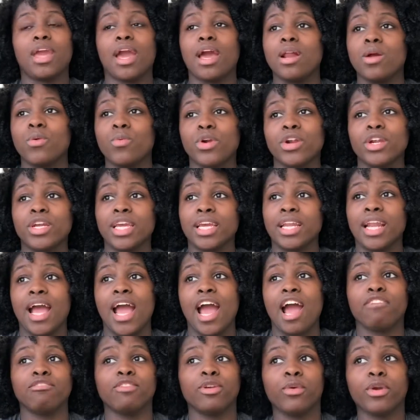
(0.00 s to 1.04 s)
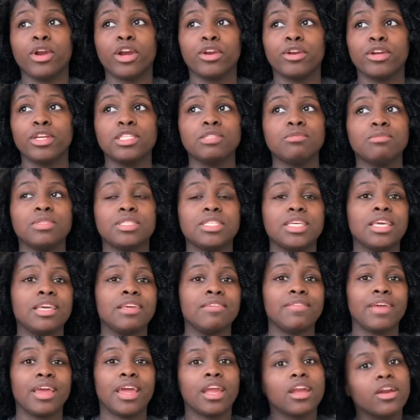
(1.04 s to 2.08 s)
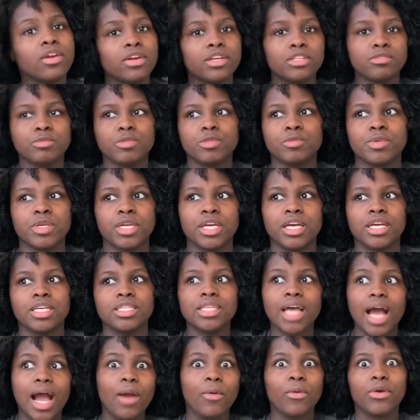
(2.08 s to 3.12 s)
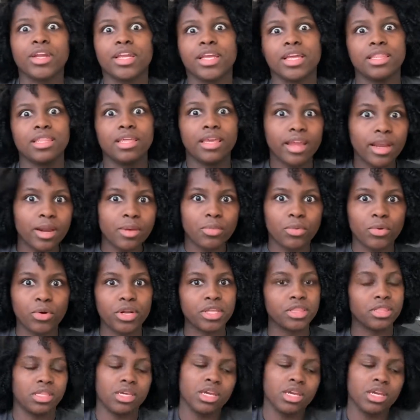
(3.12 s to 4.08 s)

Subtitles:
you gotta work. And I have to work Christmas Eve and Christmas because I work at the airport.